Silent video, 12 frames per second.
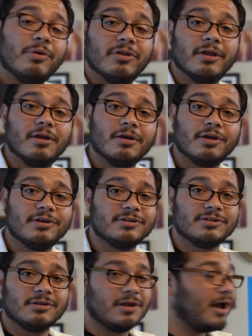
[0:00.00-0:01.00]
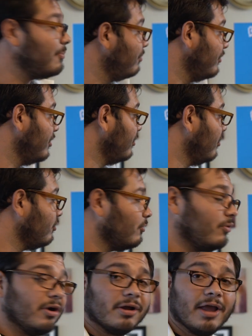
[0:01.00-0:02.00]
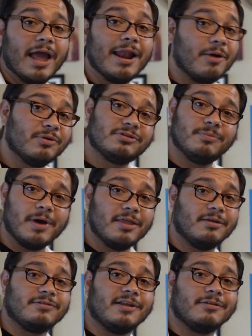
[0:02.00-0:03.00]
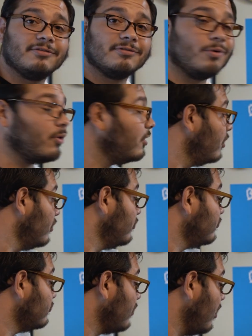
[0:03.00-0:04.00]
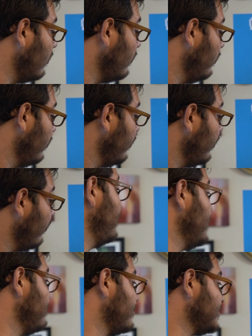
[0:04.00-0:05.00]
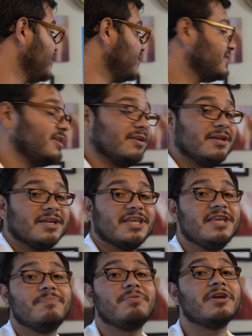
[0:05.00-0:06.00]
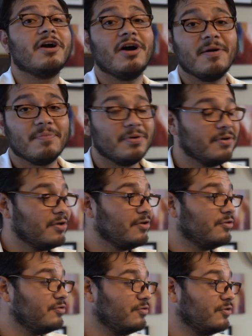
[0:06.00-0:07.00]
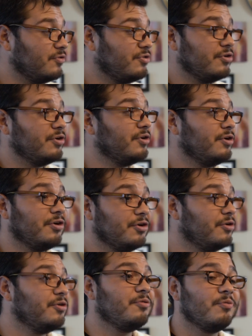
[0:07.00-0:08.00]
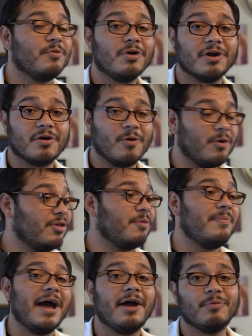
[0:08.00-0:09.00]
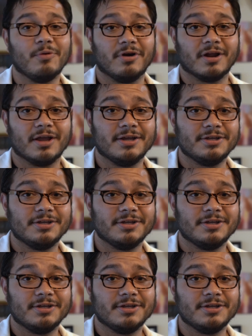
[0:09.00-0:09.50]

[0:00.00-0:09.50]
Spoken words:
with it because I put in all the work and I went to buy this at the store. So, being persistent, keeping up the good work or the bad work,